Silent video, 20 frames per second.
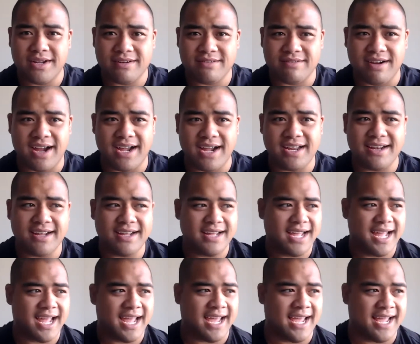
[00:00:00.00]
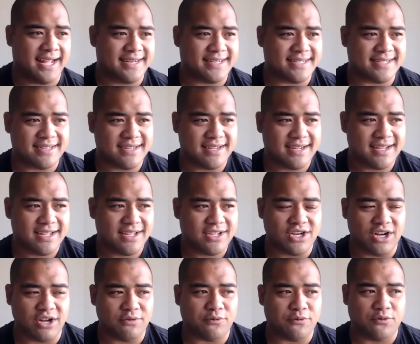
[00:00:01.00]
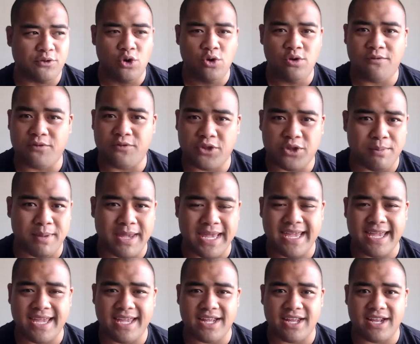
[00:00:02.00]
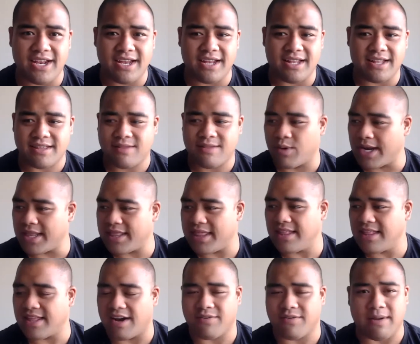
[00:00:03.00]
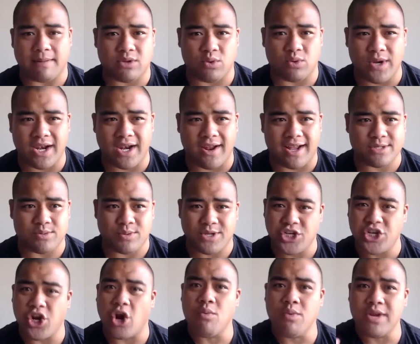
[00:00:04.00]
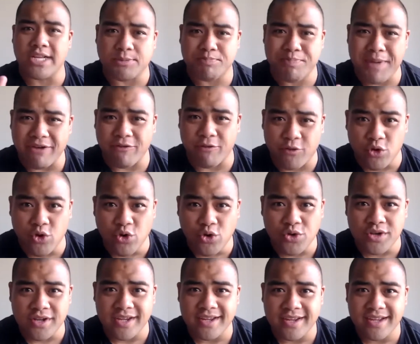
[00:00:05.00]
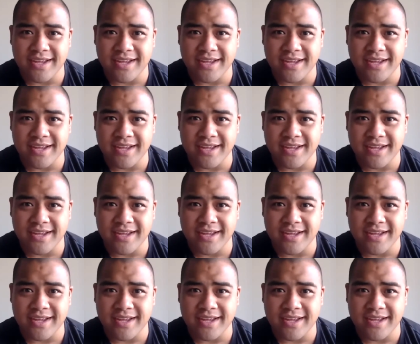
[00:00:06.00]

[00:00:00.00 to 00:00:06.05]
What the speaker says: right? And, you know, food to me, the one thing that I've come to realize, when you don't respect food,